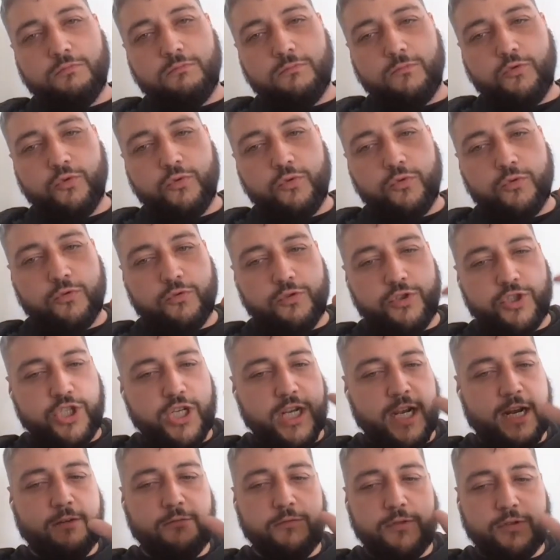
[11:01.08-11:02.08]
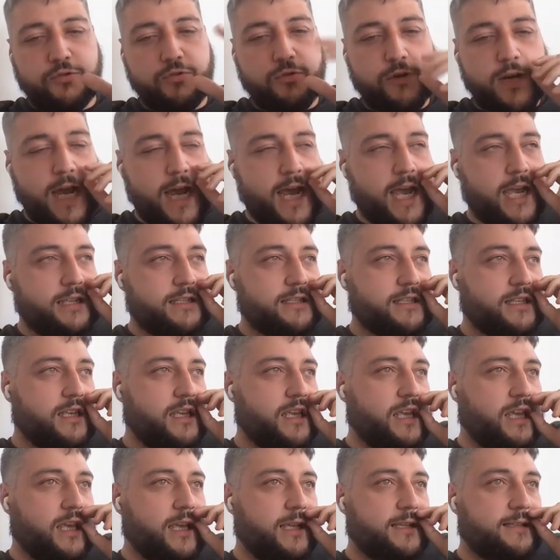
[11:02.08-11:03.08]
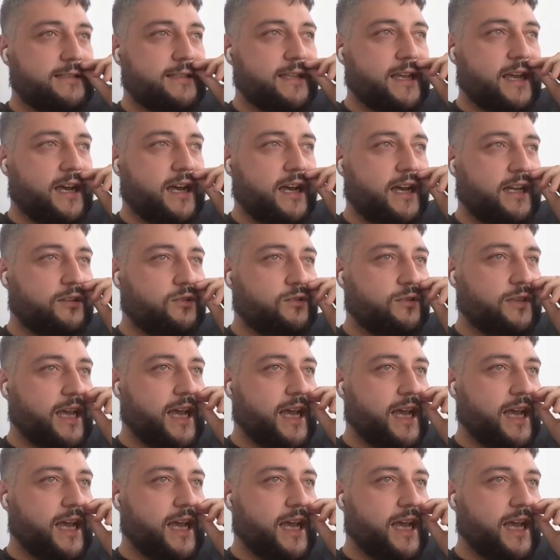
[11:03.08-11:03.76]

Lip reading: to share with you guys is a